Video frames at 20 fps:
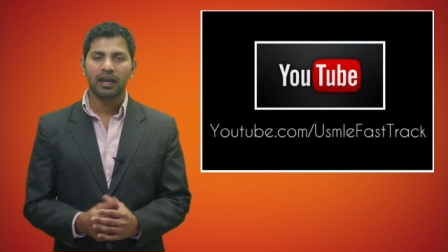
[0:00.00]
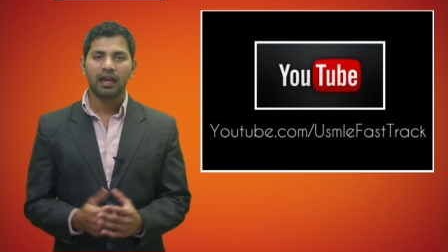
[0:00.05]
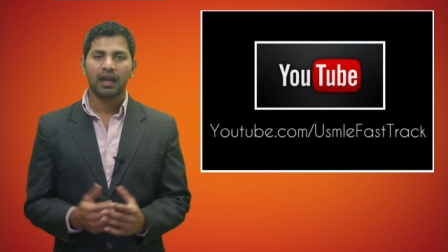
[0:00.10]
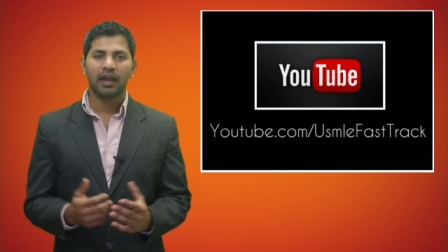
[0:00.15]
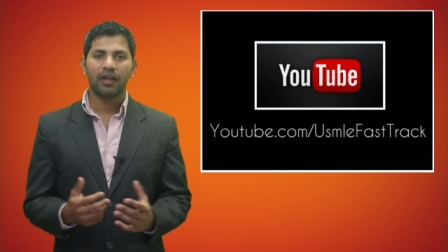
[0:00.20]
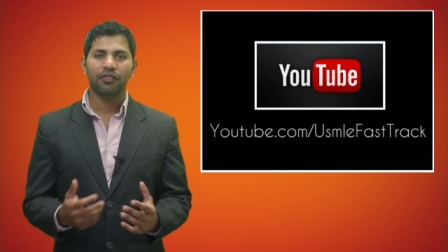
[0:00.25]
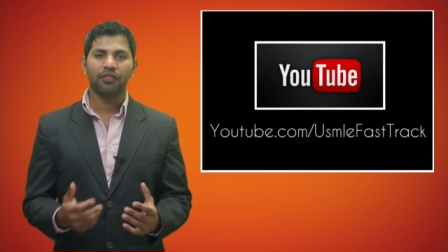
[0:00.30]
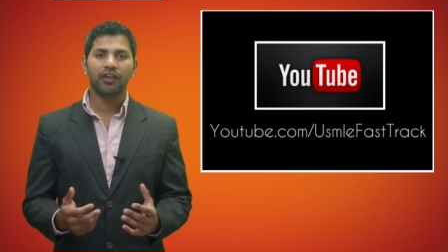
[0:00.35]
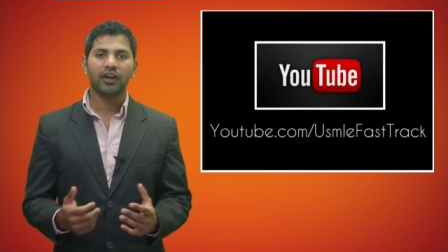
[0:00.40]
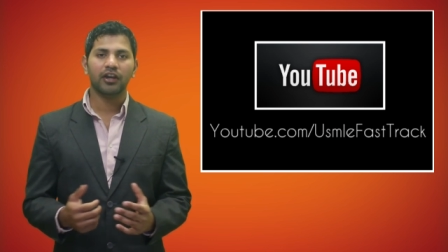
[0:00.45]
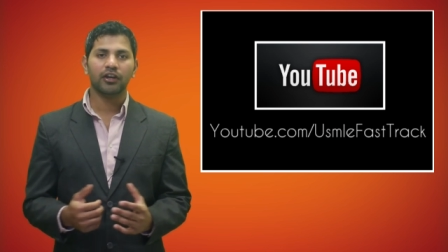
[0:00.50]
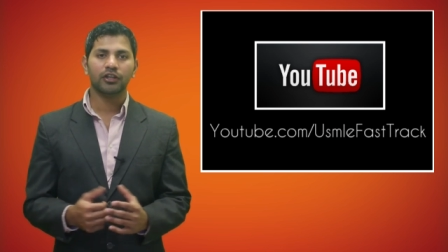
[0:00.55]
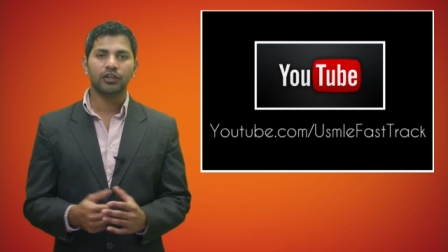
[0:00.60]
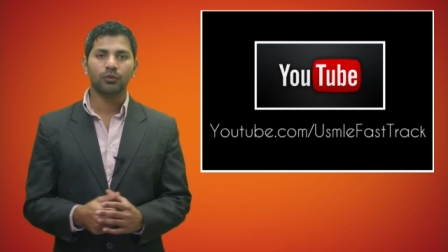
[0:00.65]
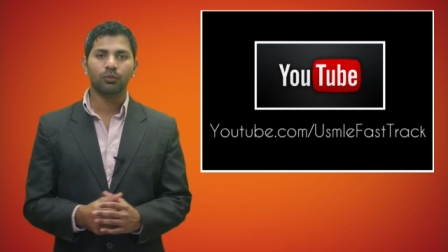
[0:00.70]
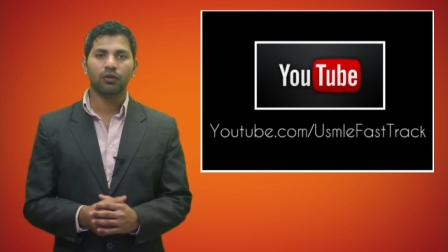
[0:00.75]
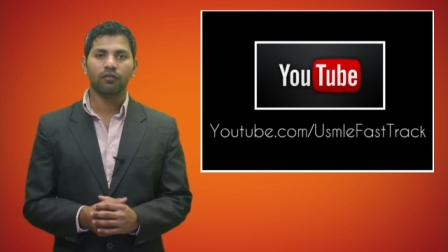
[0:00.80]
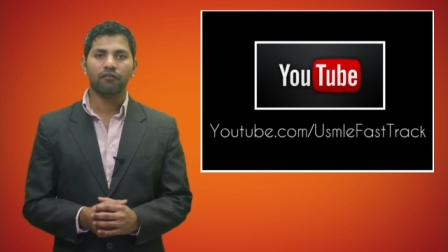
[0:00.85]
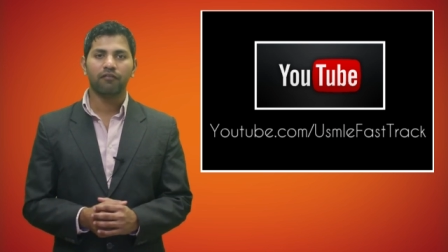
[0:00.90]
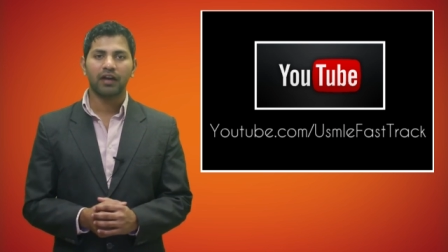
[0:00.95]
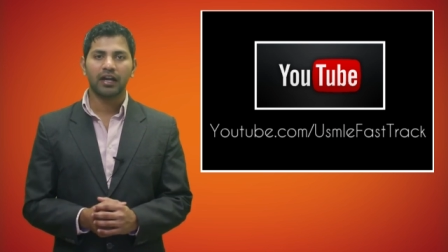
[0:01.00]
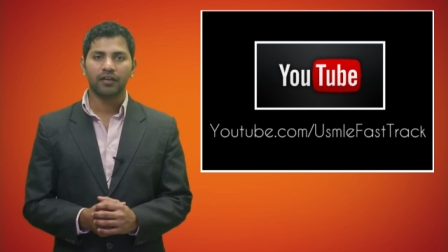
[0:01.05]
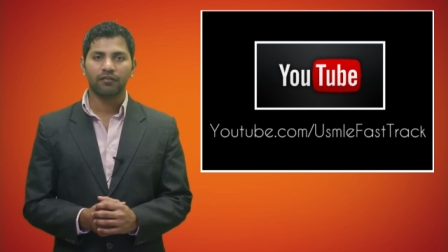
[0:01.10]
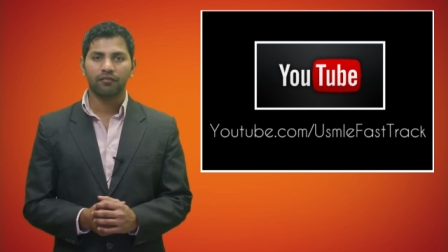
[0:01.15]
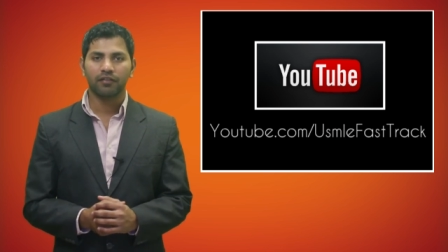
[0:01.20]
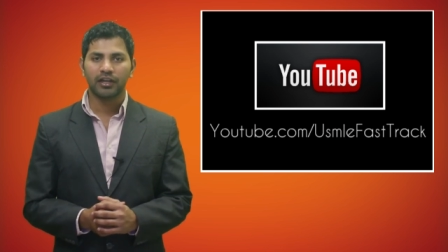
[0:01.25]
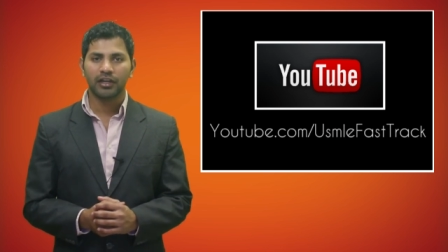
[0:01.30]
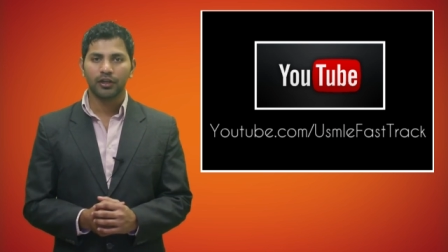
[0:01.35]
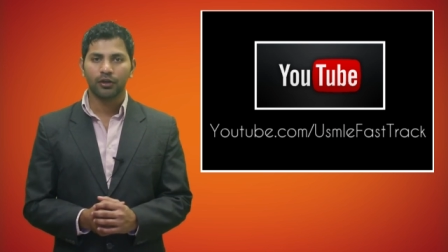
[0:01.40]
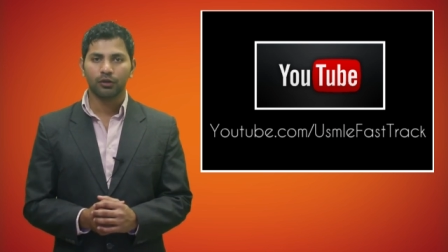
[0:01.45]
and there you will find
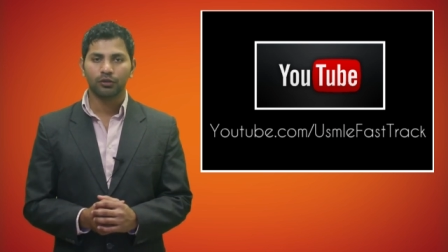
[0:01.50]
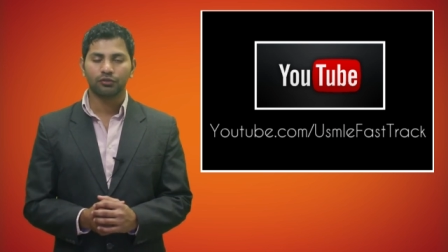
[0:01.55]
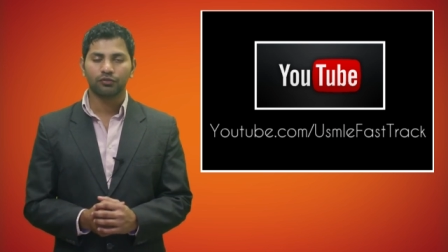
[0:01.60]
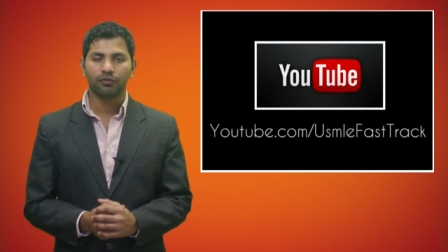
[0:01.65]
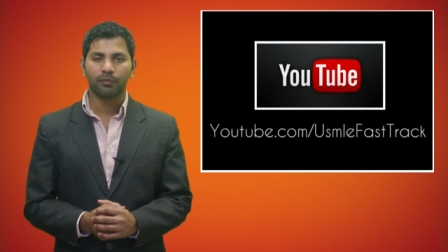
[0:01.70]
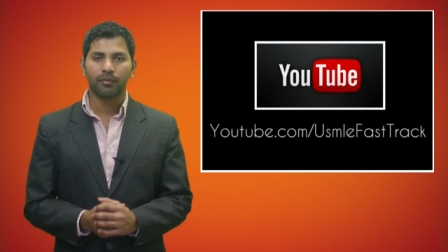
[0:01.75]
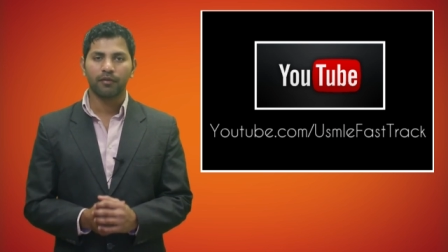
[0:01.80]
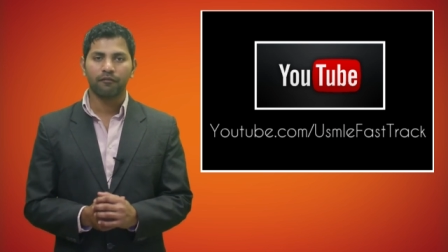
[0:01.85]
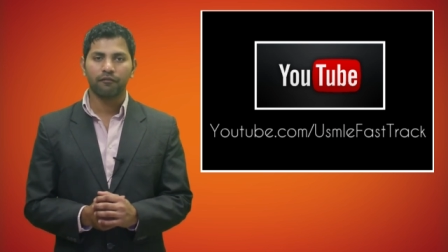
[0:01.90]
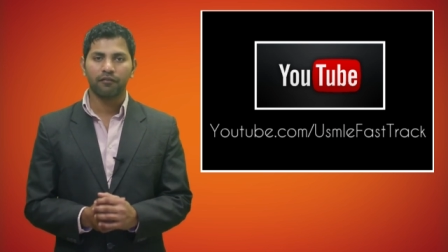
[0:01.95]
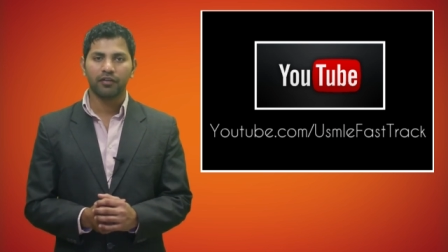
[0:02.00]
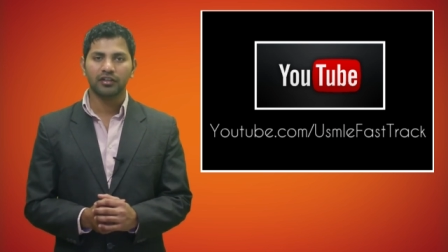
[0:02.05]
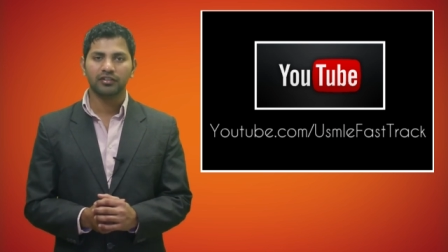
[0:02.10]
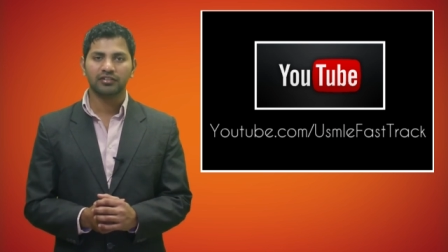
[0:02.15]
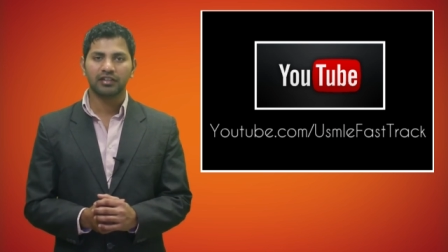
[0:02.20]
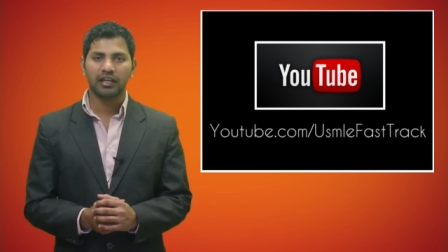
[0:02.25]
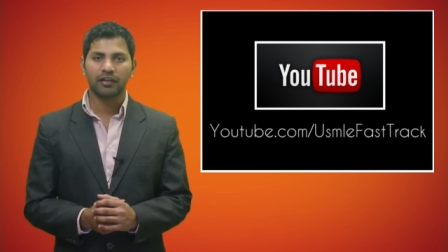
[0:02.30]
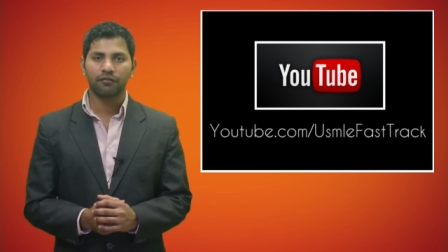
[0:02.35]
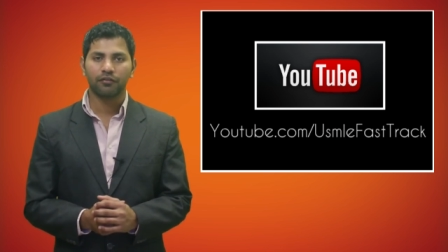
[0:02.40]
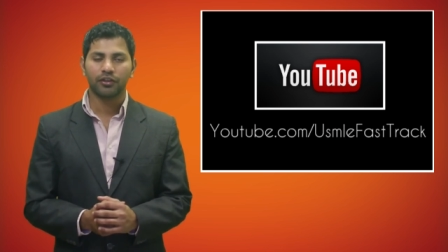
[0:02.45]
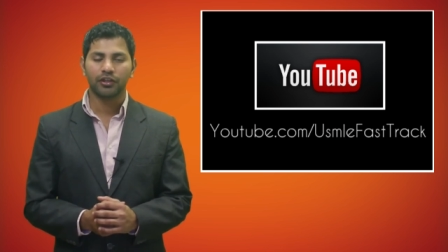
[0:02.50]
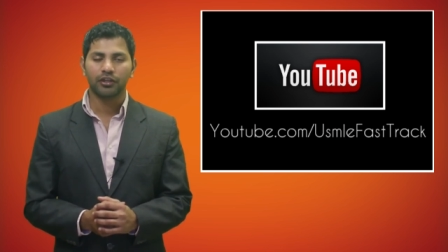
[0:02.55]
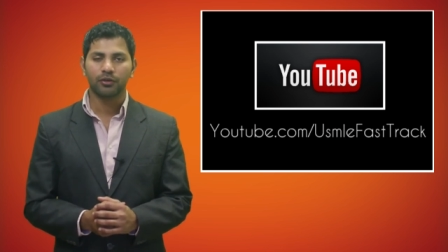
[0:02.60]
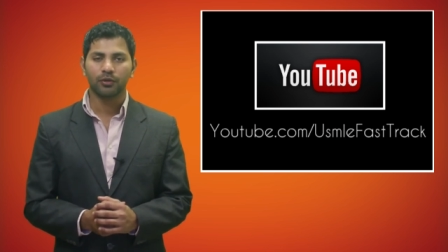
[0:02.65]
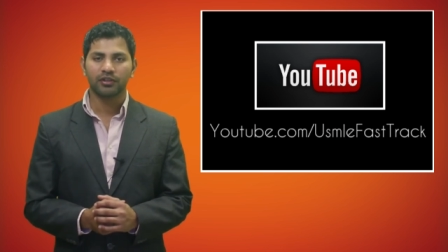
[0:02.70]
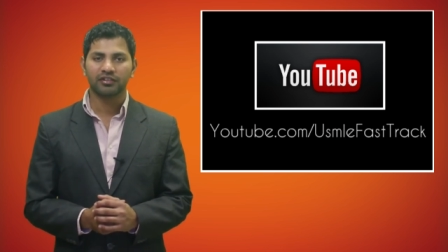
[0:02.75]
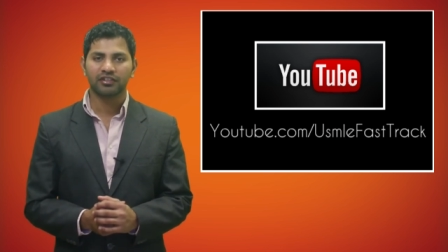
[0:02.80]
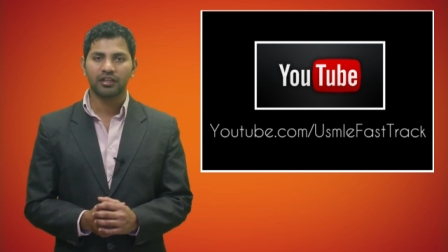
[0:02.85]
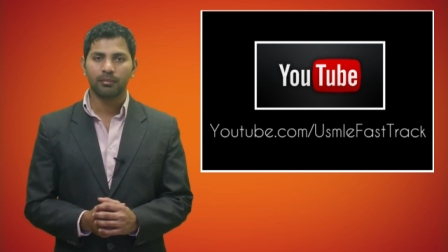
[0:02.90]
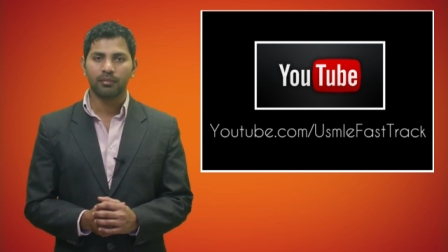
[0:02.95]
videos from the first aid for the
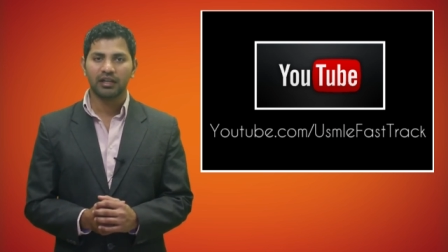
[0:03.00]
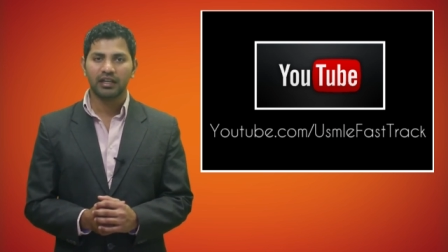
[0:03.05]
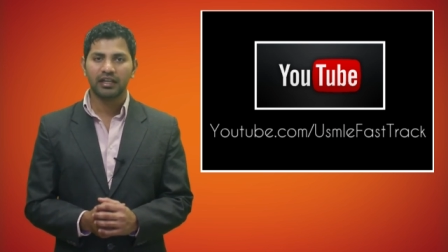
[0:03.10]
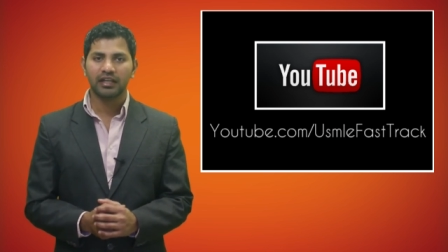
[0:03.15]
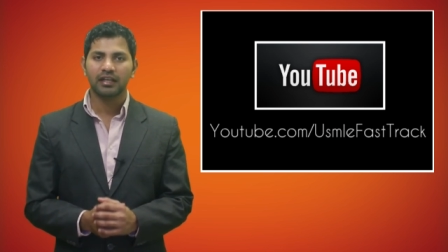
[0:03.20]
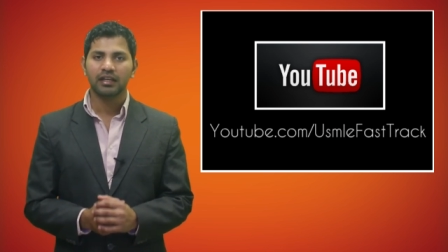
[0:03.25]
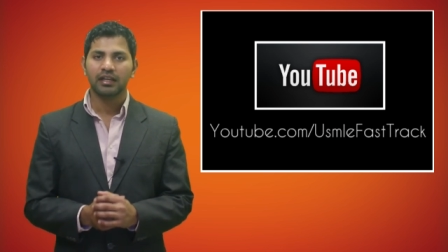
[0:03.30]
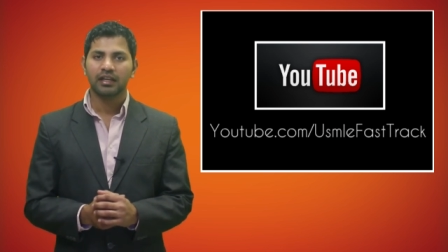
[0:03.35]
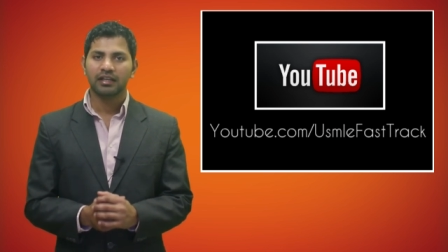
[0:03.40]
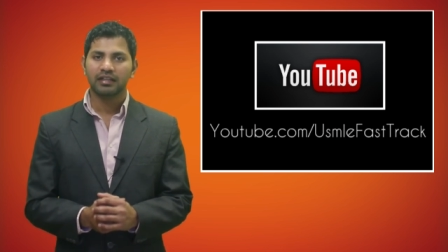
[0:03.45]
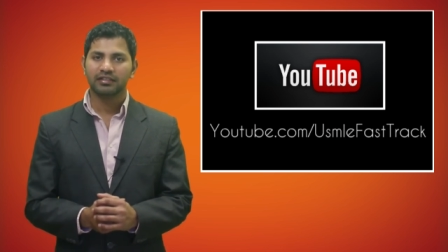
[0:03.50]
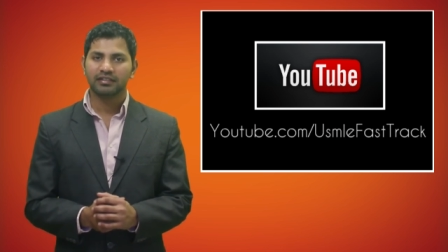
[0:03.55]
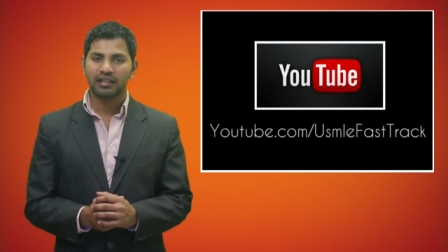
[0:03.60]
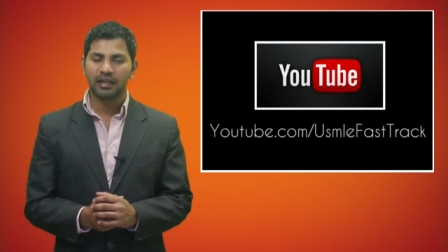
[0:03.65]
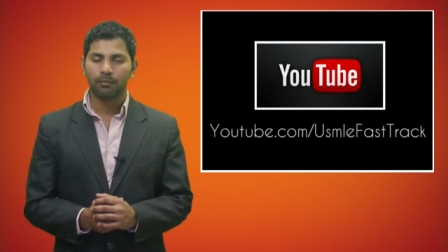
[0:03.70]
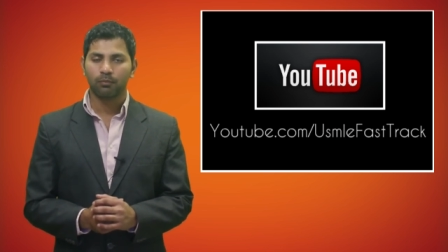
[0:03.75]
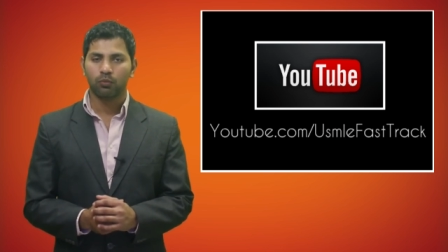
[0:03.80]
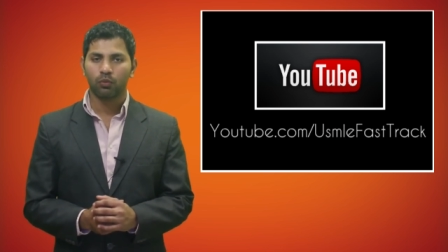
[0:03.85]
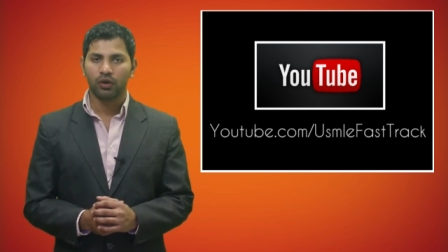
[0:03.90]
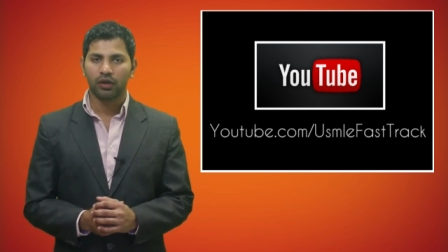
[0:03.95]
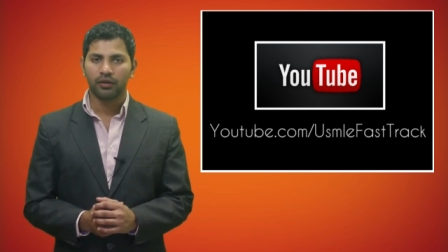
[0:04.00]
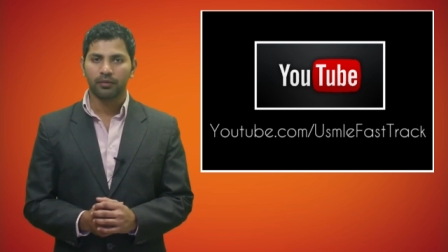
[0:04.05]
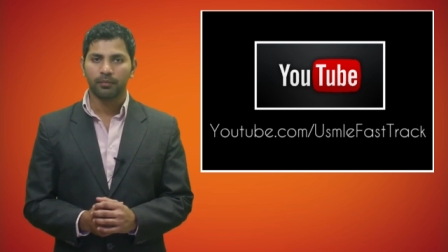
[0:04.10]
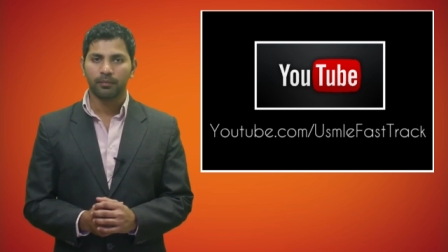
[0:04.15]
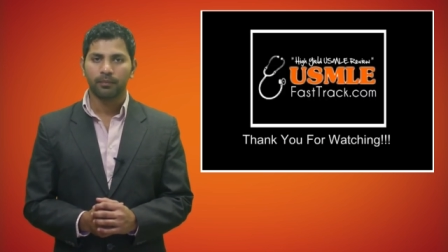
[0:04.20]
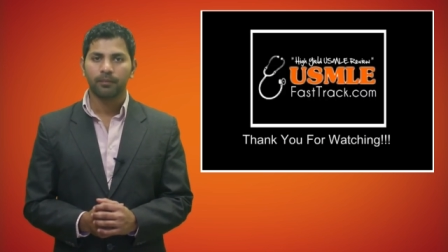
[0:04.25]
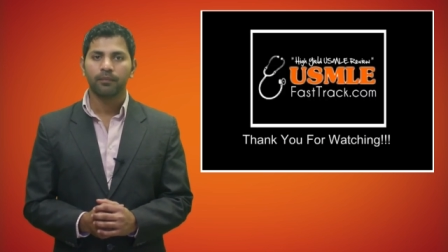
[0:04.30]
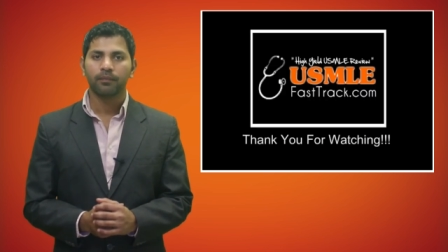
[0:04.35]
USMLE, Step 1.